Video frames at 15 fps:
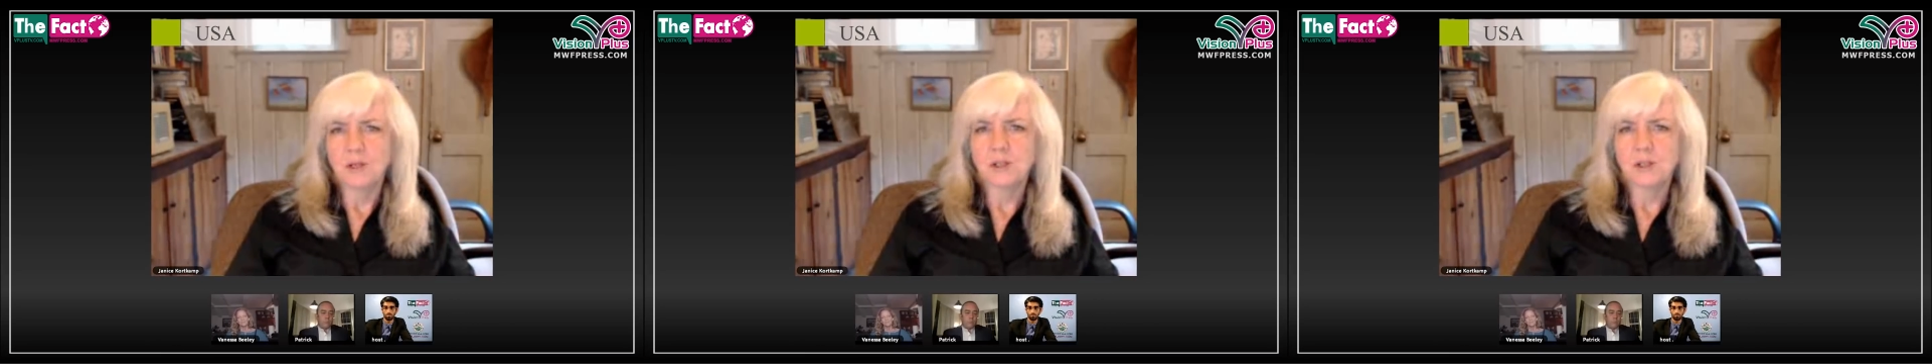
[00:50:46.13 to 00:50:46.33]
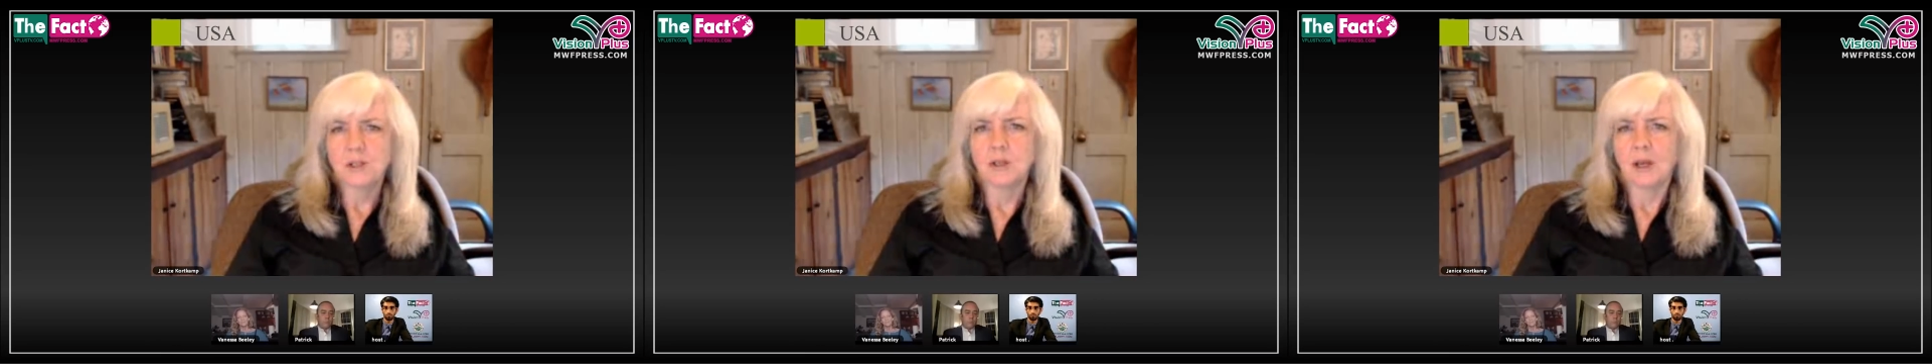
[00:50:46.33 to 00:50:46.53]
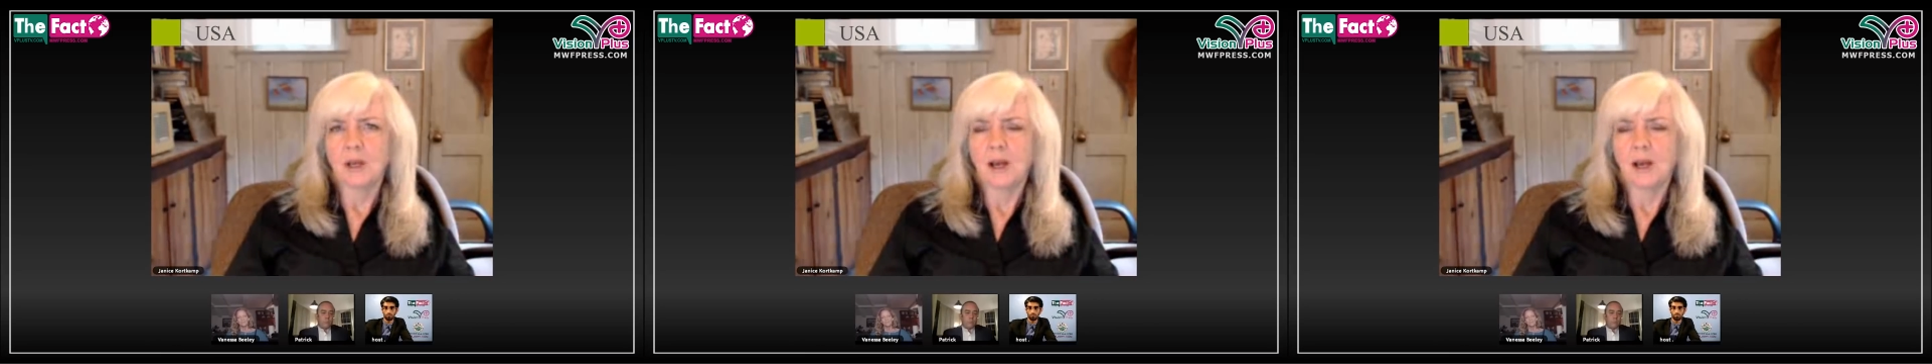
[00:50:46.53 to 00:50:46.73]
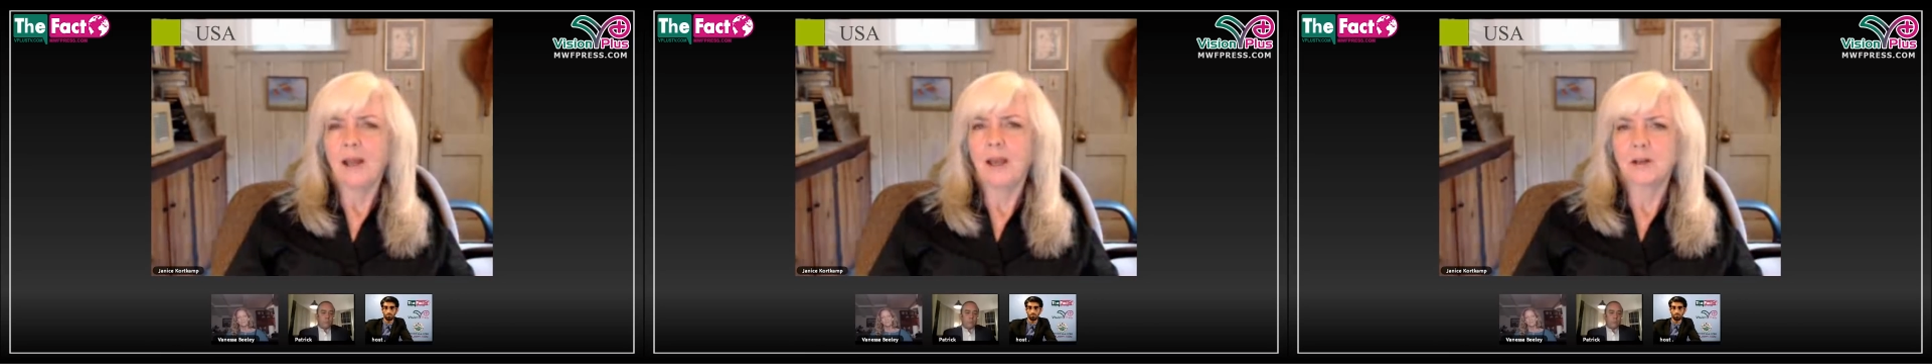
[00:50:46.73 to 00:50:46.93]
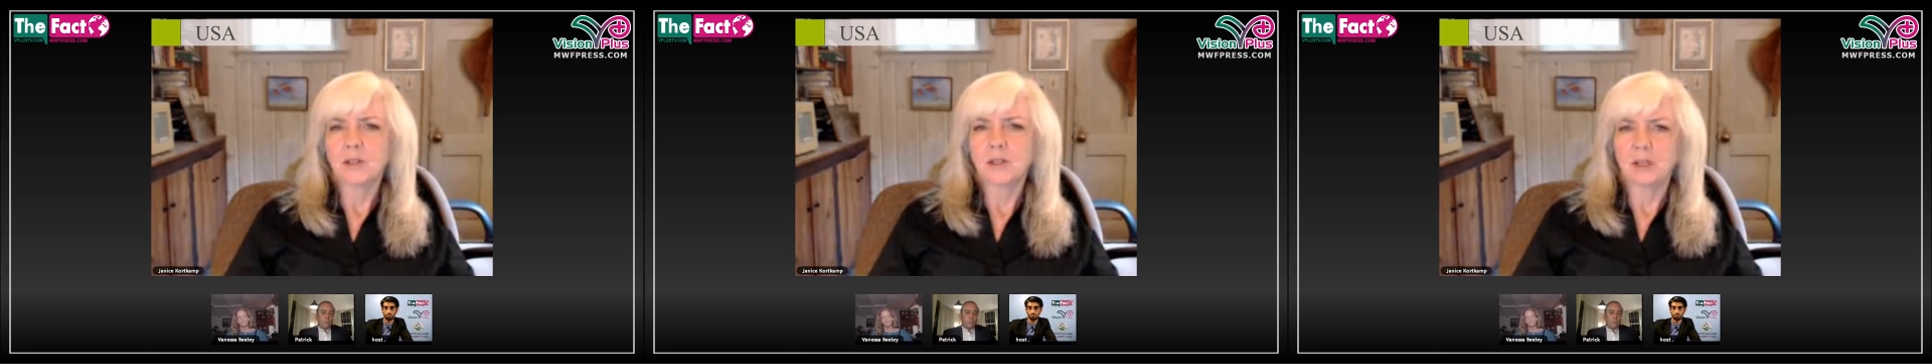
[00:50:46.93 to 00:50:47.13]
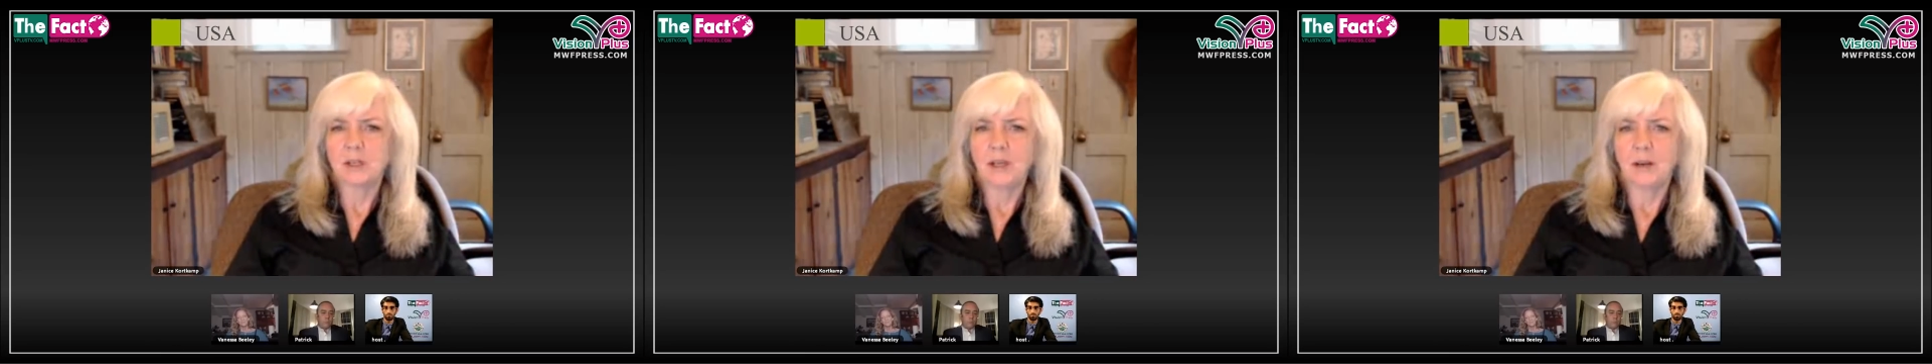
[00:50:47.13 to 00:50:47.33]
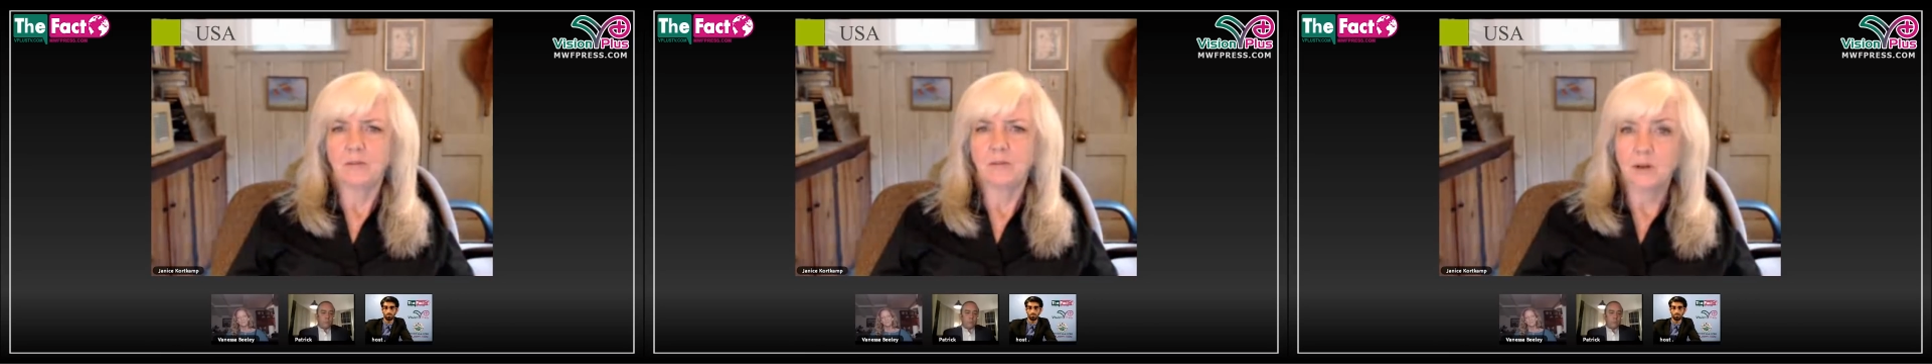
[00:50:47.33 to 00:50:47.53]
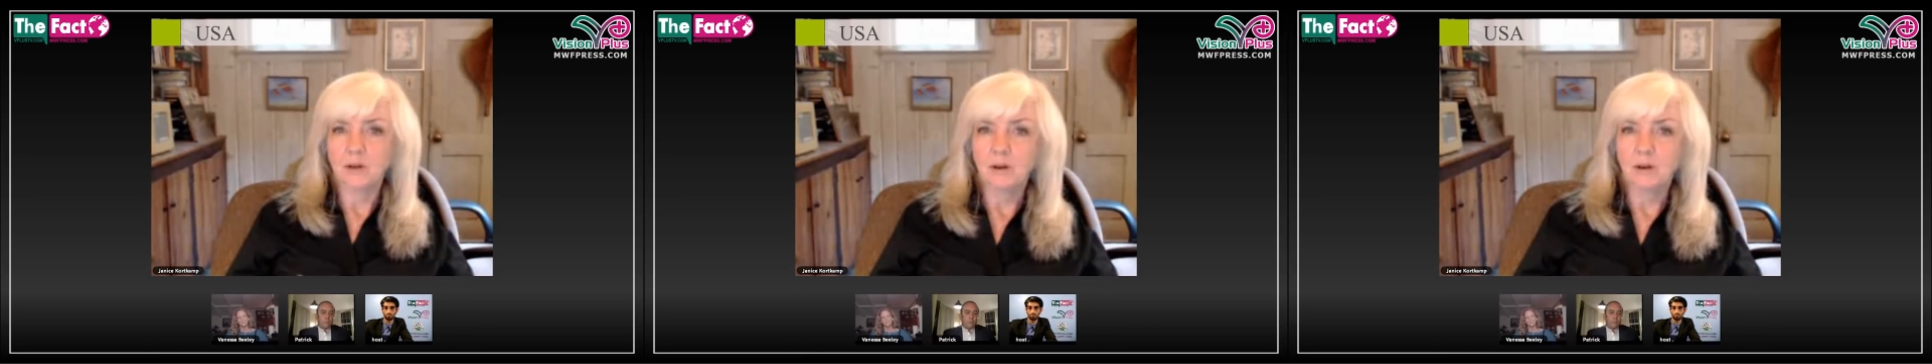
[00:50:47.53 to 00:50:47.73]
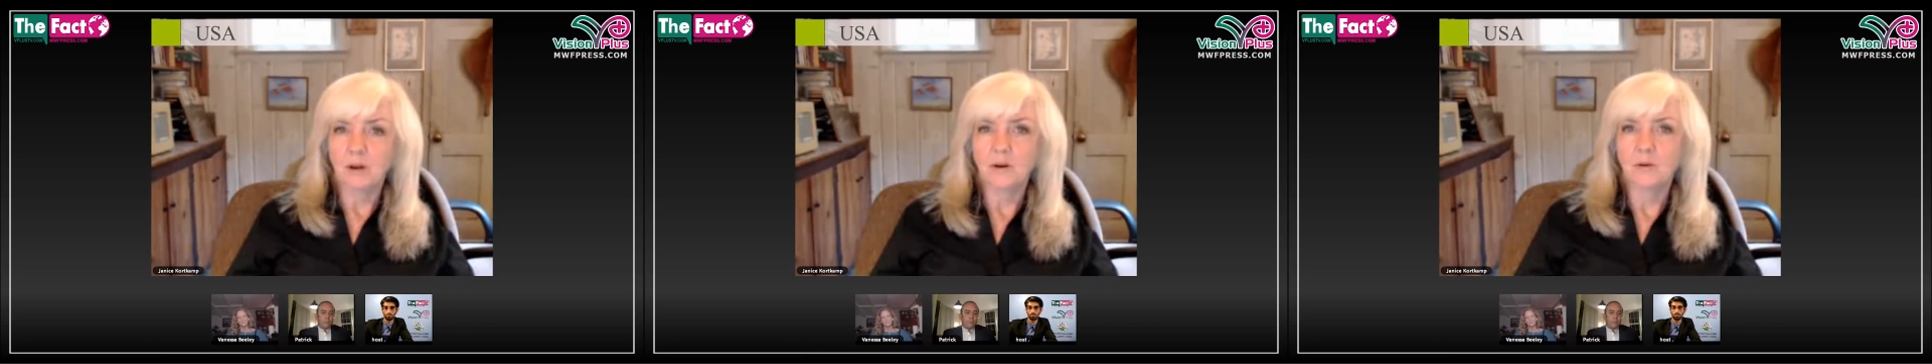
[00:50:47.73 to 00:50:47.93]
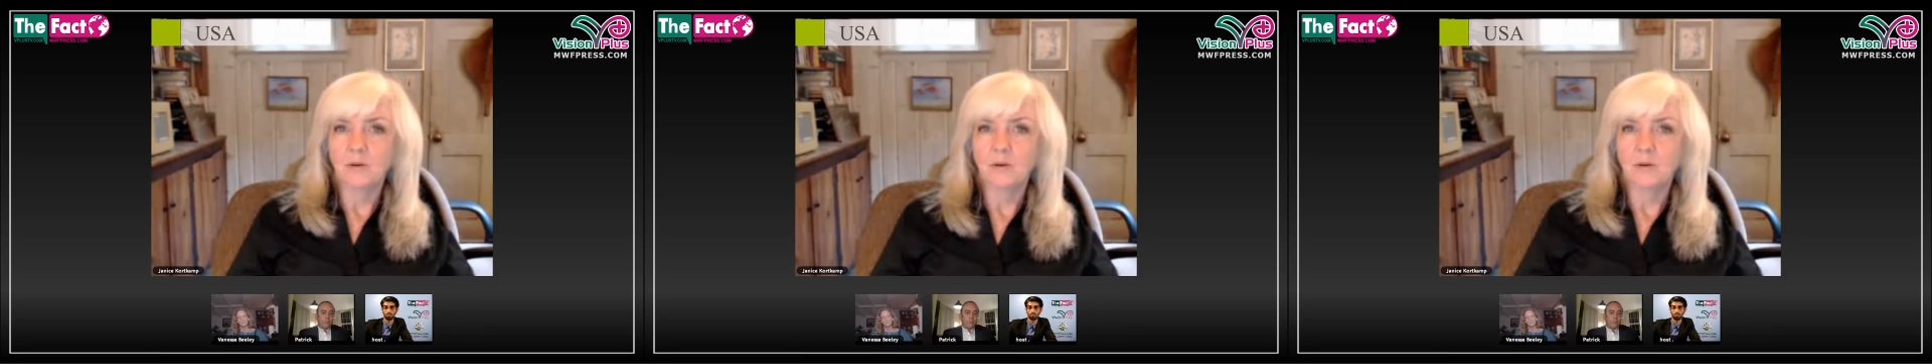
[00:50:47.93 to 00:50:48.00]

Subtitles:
I actually have a great